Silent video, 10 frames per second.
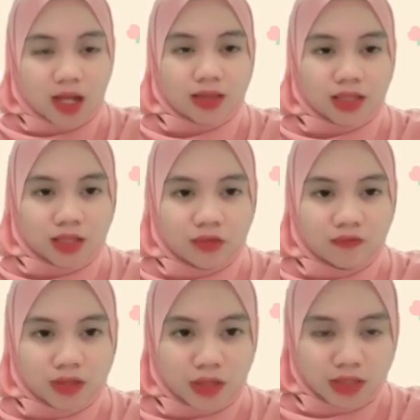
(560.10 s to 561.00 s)

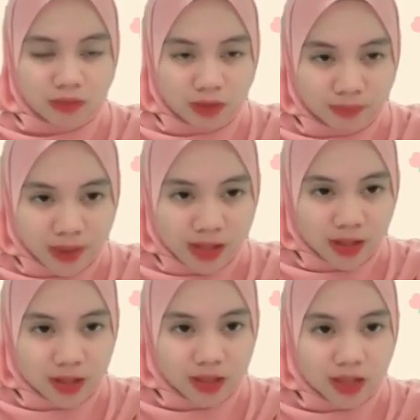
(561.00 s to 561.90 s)
ultrafiltration
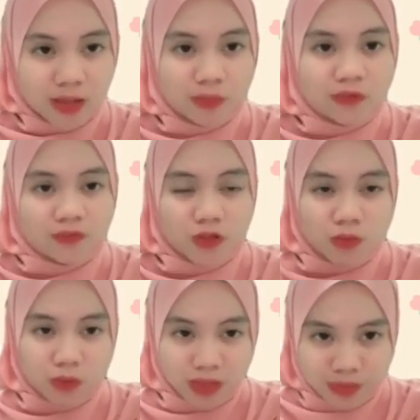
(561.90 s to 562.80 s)
membrane, and remove
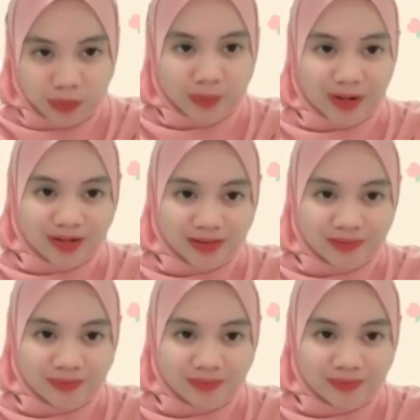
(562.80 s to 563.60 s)
osmosis membrane.